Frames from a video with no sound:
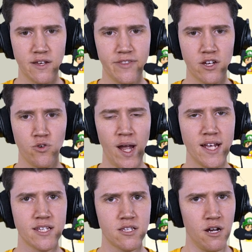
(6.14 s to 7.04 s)
of the
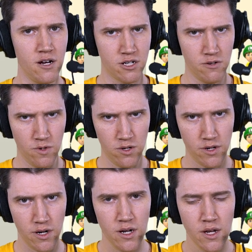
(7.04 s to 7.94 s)
Great Turtle
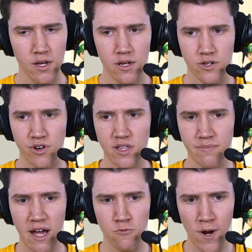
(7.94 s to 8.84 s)
War,
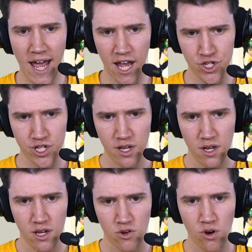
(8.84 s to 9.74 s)
created by Rash.
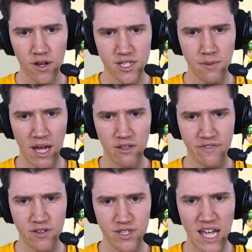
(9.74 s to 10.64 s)
Cross the
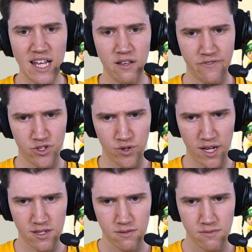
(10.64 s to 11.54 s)
battlefield and
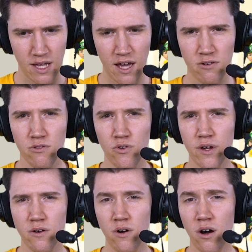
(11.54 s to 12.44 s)
infiltrate. How
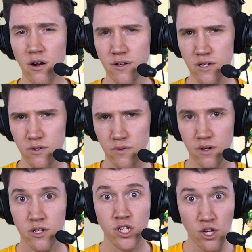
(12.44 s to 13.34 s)
loyal are you?
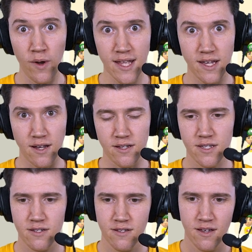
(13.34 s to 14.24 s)
Two
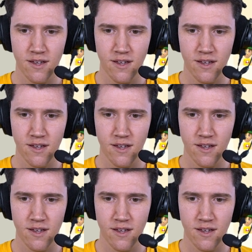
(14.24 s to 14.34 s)
endings!